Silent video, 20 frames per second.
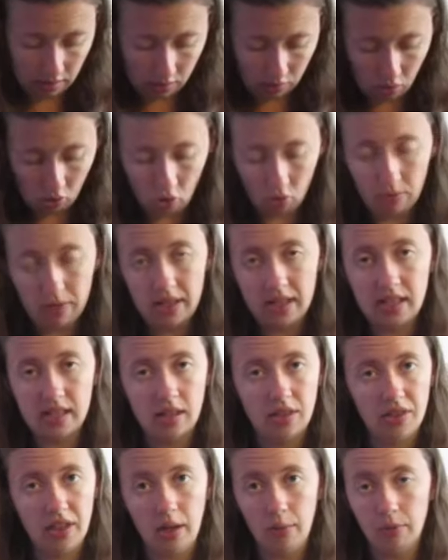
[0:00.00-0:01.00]
It's always
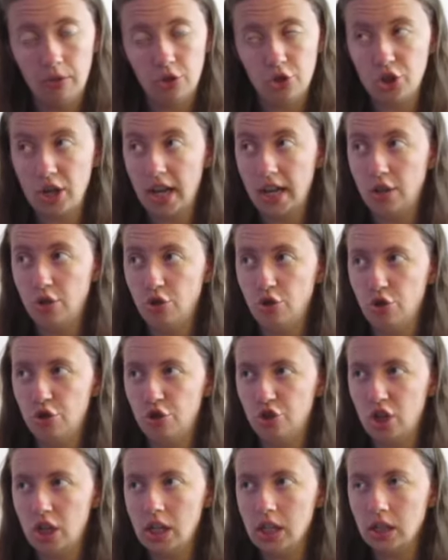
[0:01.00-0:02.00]
the thing with trying new
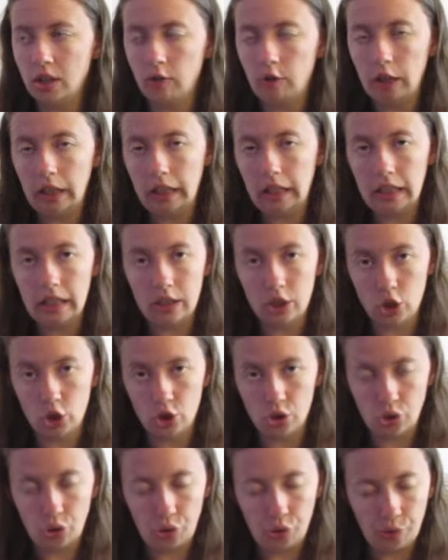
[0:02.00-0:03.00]
treats. I really need to
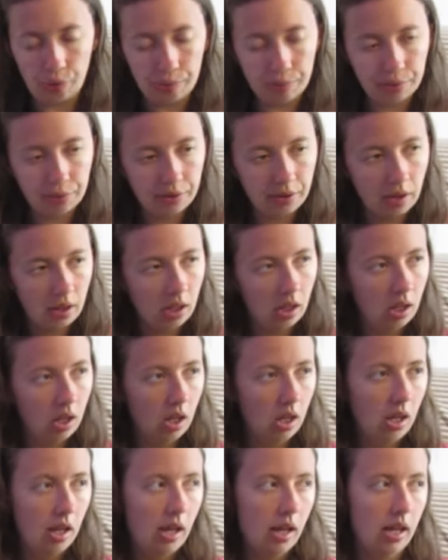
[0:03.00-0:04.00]
stop
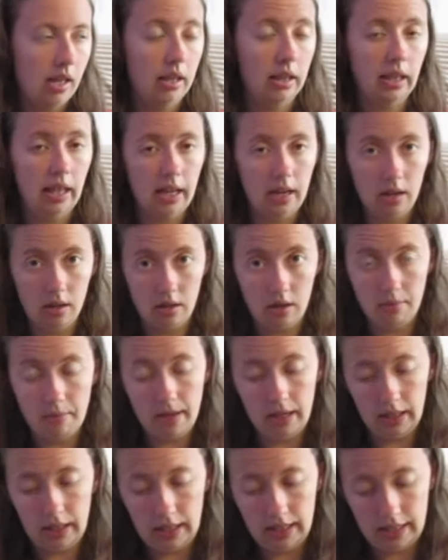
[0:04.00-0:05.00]
and learn
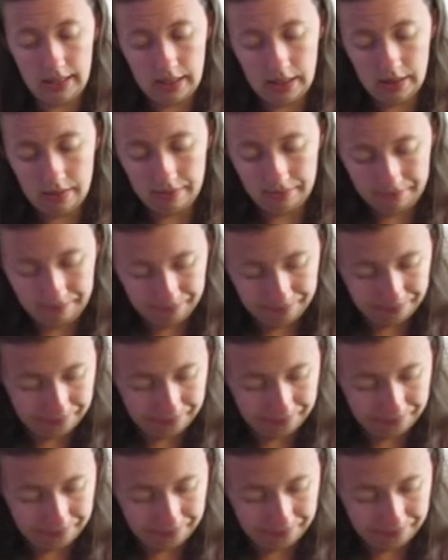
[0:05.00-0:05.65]
my lesson.